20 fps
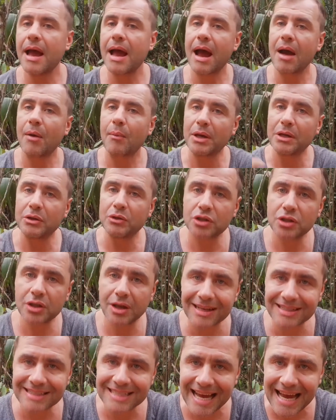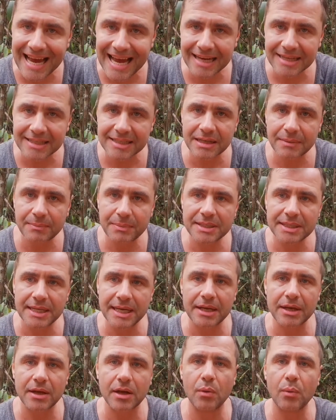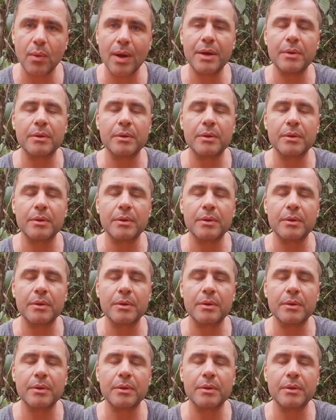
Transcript: And when you start to act in a particular way